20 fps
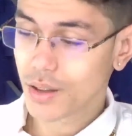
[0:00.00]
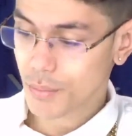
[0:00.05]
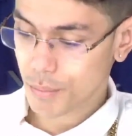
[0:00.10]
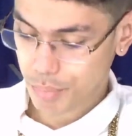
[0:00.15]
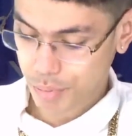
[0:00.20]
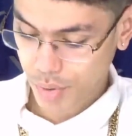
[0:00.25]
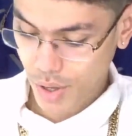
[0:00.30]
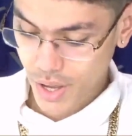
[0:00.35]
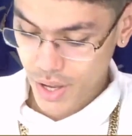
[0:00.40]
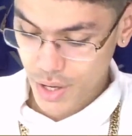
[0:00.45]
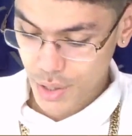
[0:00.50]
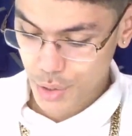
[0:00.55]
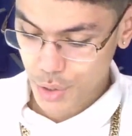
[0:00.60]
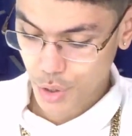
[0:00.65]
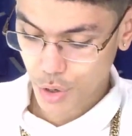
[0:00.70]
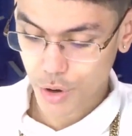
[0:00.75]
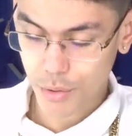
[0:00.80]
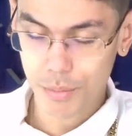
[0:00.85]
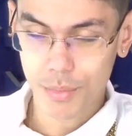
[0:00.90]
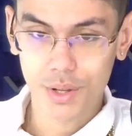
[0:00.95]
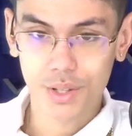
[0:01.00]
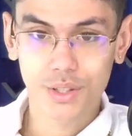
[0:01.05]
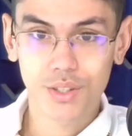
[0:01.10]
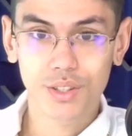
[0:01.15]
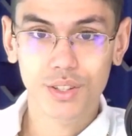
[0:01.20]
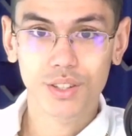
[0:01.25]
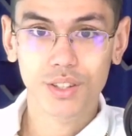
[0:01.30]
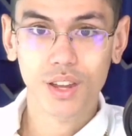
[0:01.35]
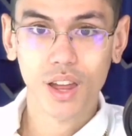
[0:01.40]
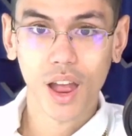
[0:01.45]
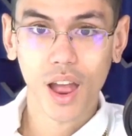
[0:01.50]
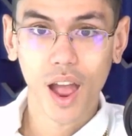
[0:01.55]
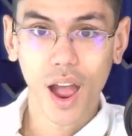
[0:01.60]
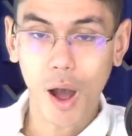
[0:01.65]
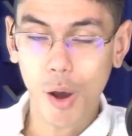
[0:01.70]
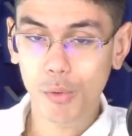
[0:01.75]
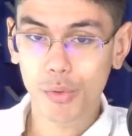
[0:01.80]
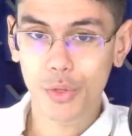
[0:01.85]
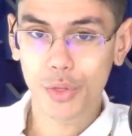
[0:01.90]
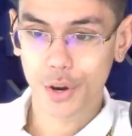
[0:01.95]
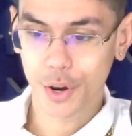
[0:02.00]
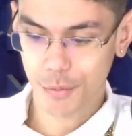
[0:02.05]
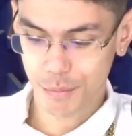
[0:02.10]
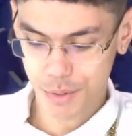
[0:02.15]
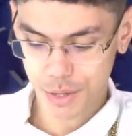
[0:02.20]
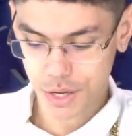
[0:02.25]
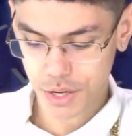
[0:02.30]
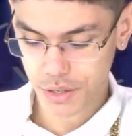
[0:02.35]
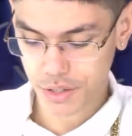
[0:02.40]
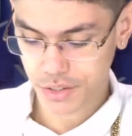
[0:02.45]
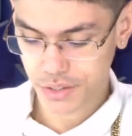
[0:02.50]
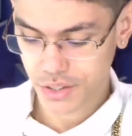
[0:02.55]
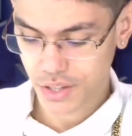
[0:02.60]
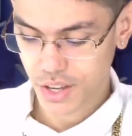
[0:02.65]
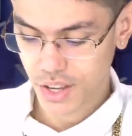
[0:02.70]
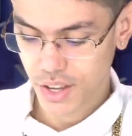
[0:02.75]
play in tournaments out there because